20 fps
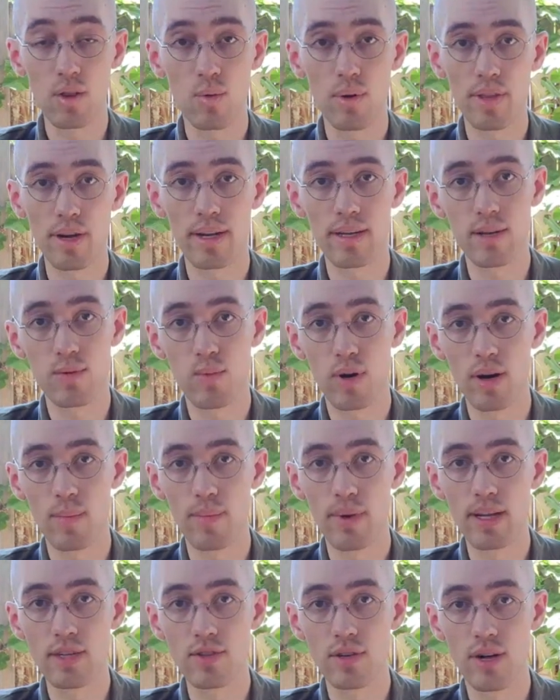one that I did want to
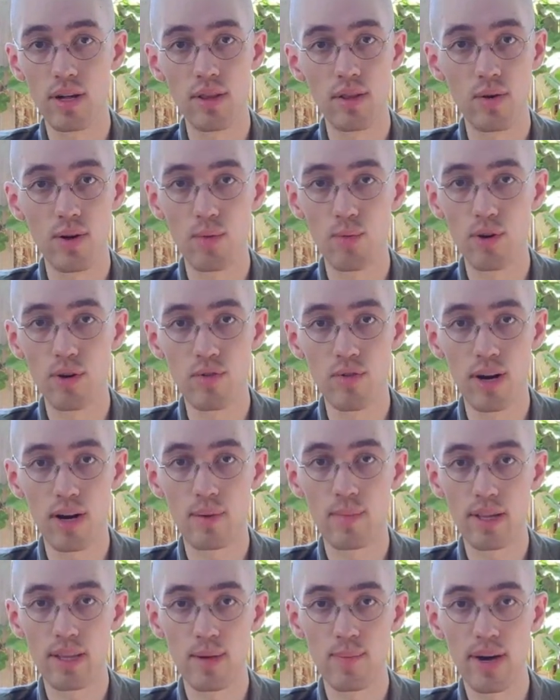mention, although I wouldn't
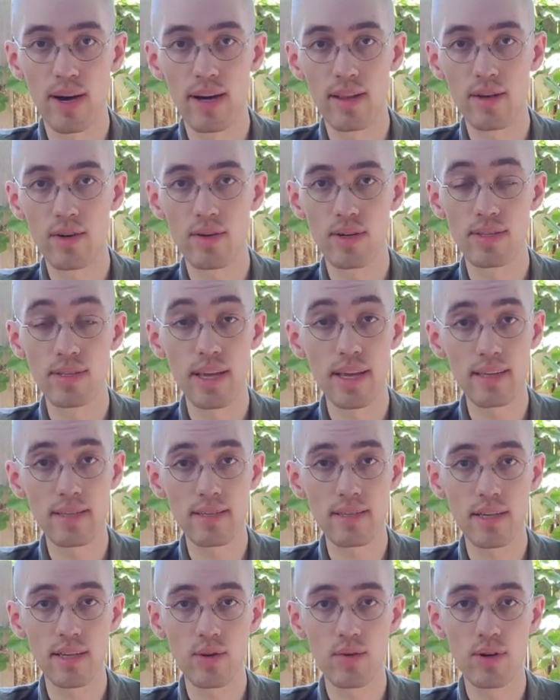recommend them either, is
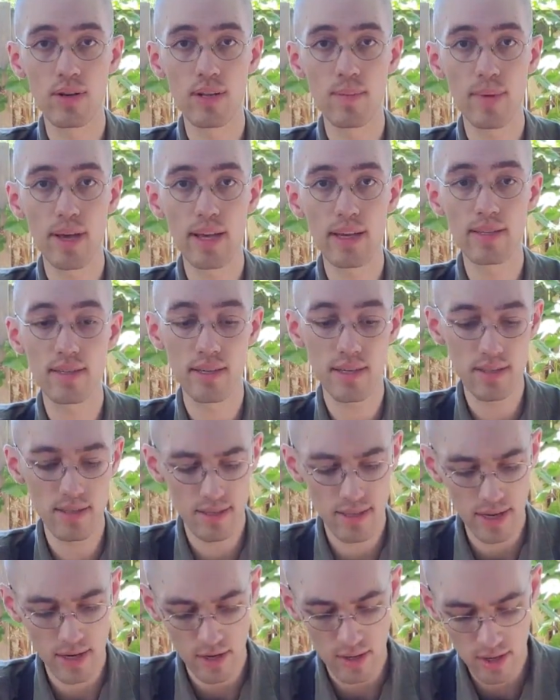AC Unity magazines.
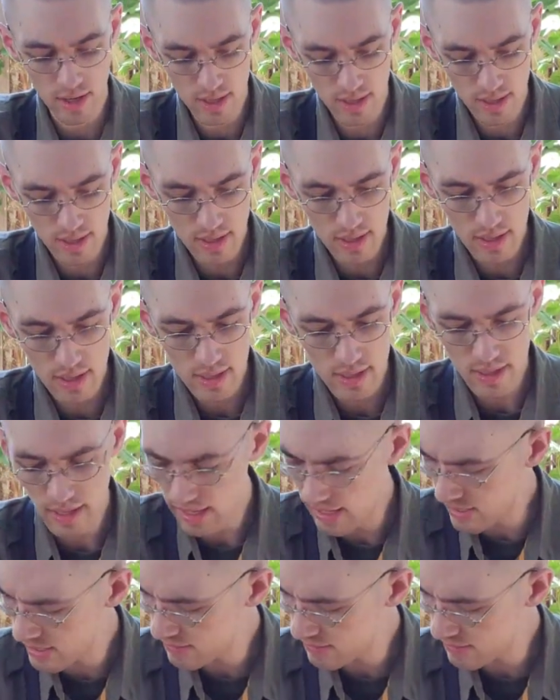They're kind